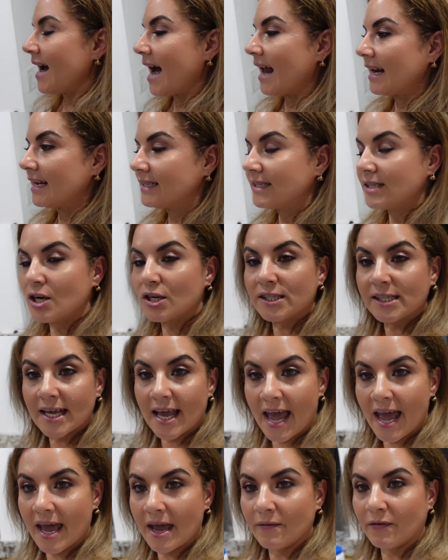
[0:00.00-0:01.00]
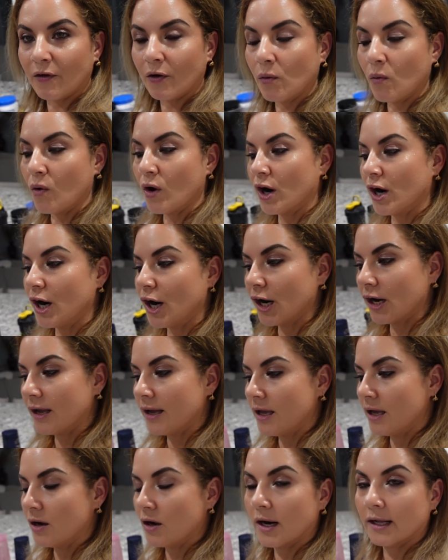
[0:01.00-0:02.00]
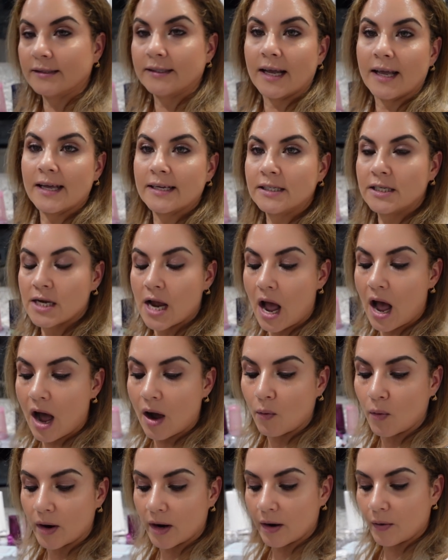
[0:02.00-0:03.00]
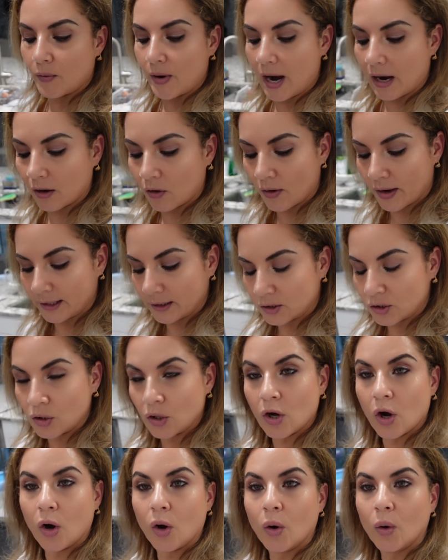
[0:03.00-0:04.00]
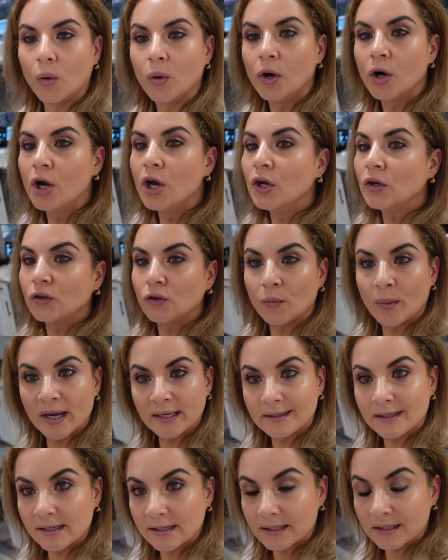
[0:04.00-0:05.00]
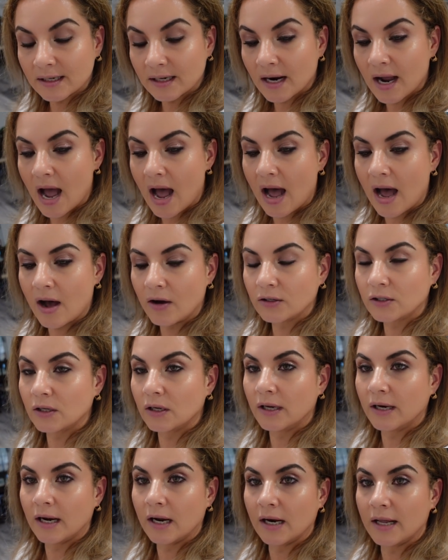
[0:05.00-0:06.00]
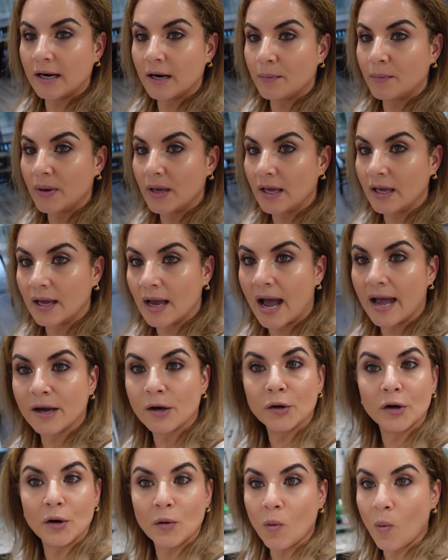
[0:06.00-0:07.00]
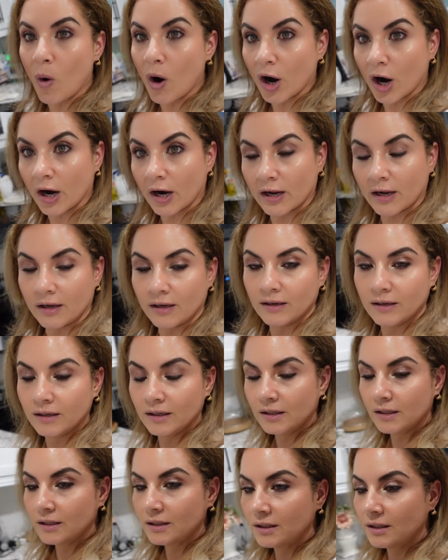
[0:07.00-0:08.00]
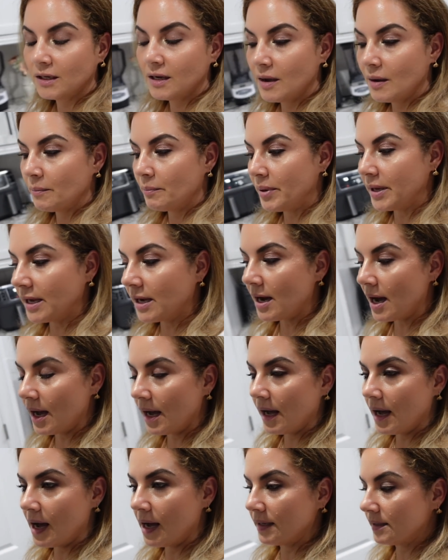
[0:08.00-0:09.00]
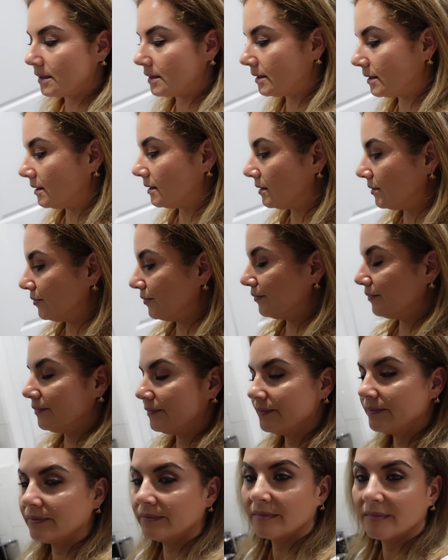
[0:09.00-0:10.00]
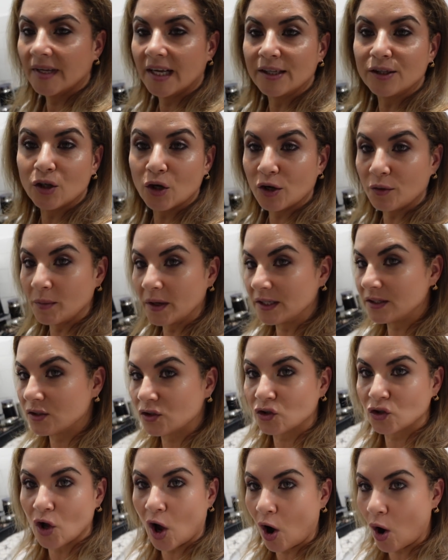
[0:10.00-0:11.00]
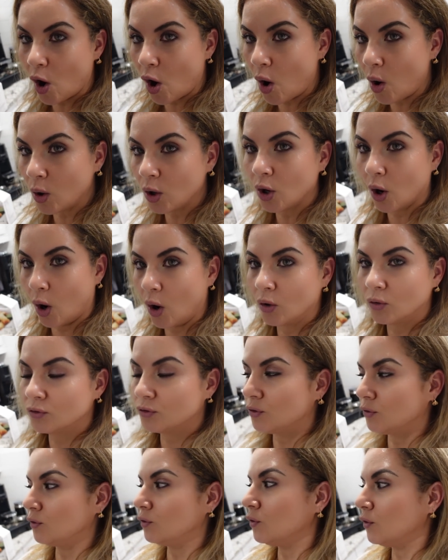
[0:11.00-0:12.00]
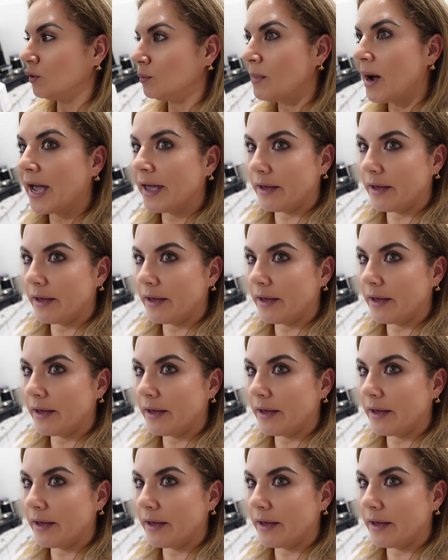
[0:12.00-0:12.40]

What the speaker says: Alex just came from work. He gonna take a shower. We are going to go to my sister's house in a little bit. I couldn't work because it took me so long to do my